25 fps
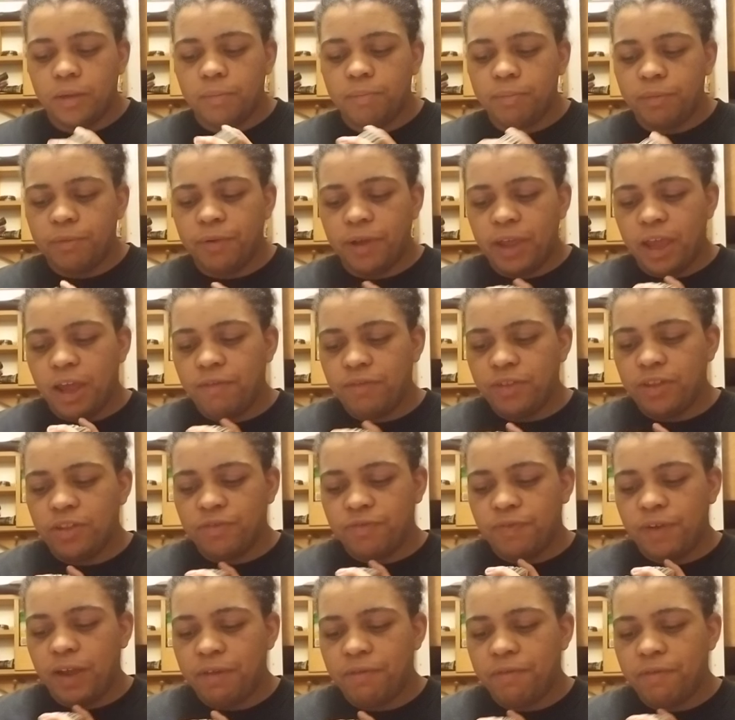But we have these
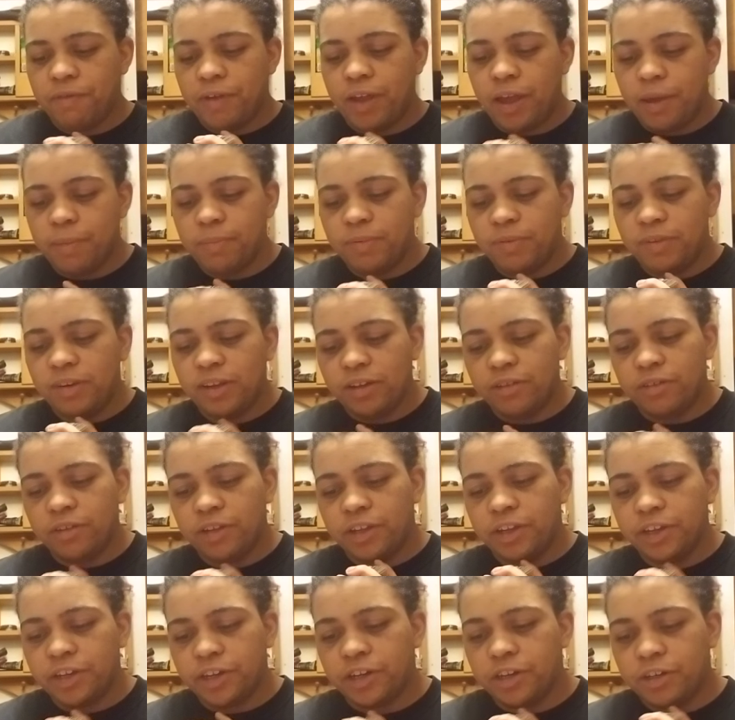Five of Cups down
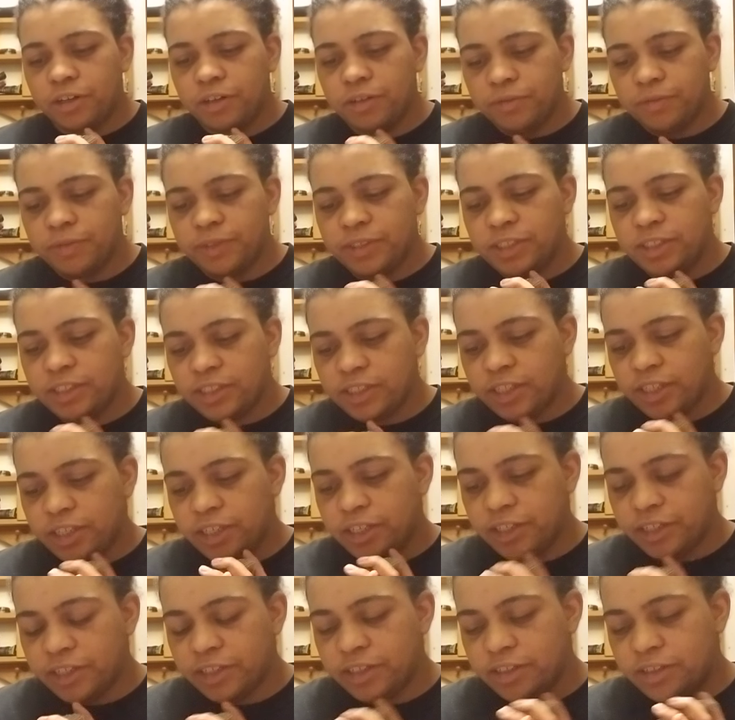here, which is
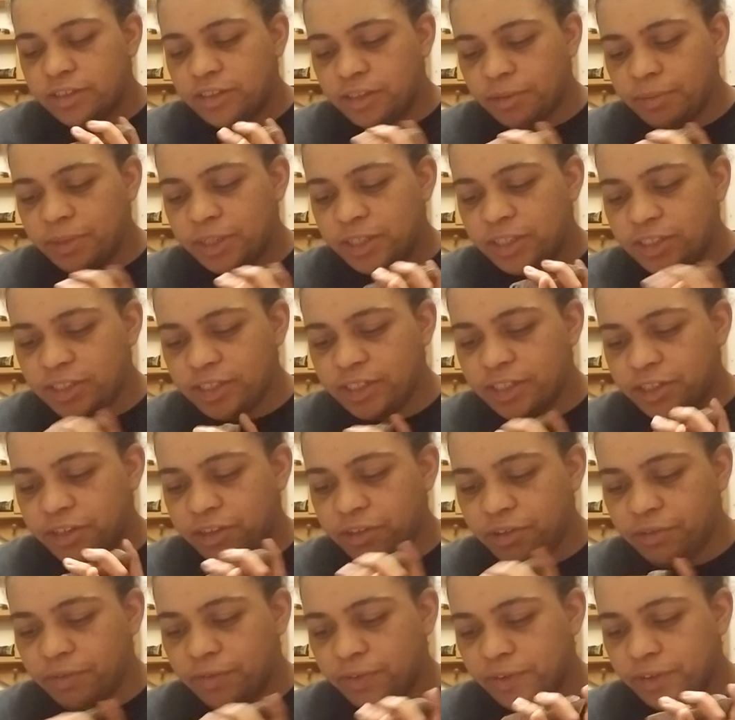like someone needs to get
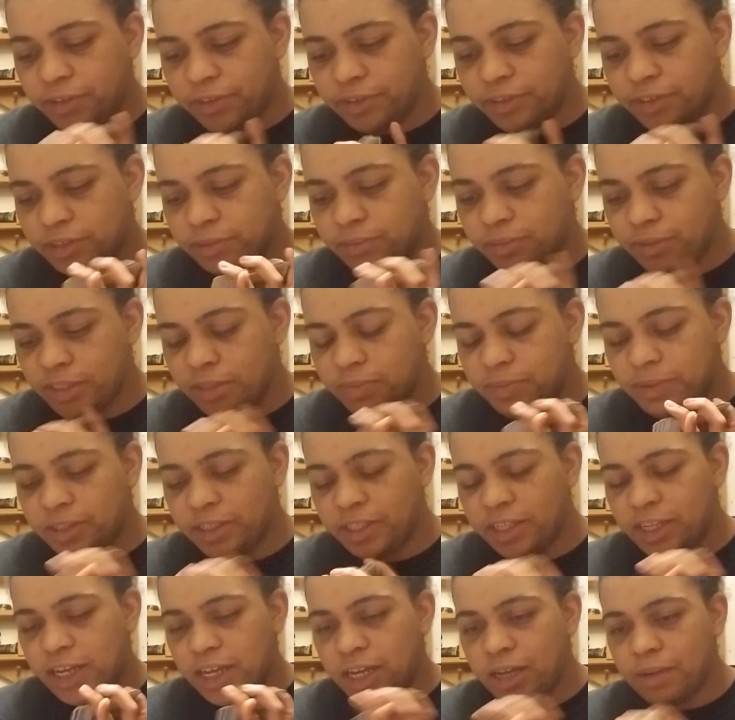over some
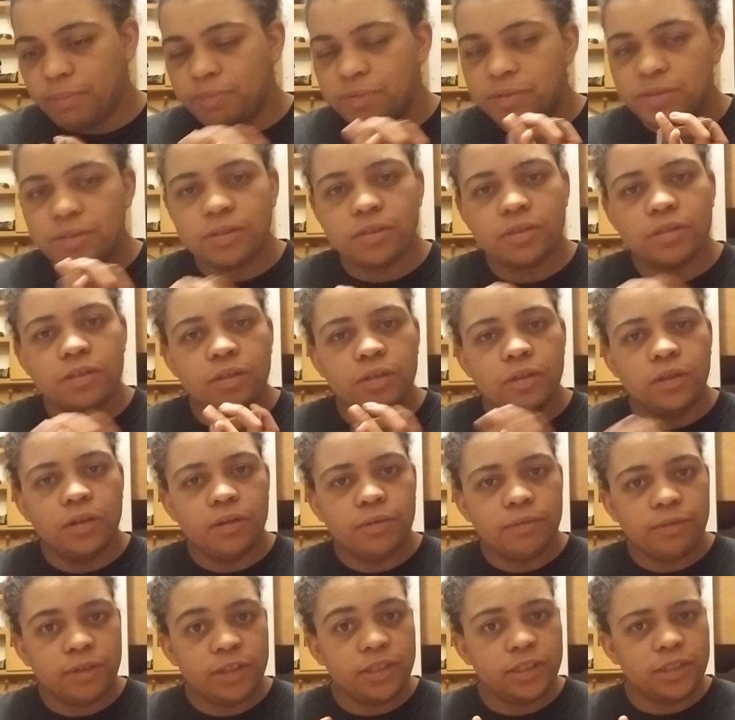spilled cups,
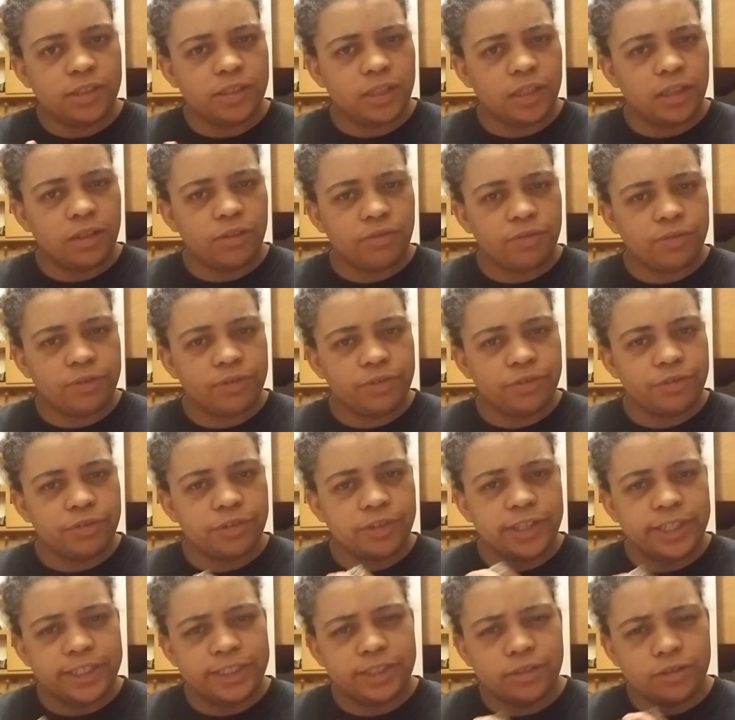which I think is what you're
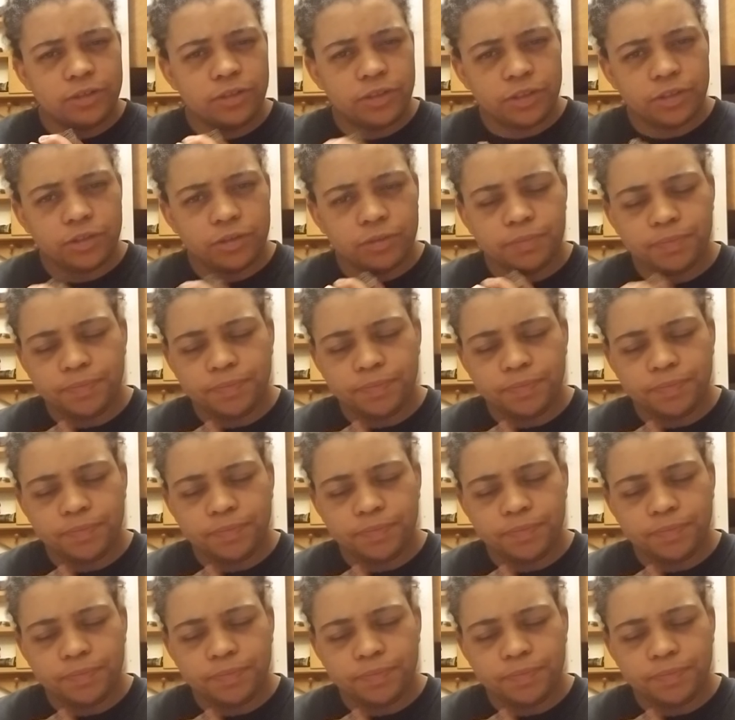trying to do.